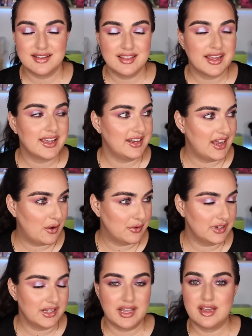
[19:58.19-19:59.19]
like an
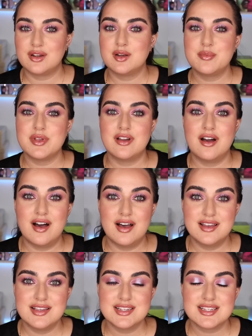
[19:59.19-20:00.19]
hour later
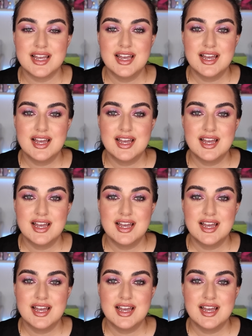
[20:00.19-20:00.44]
because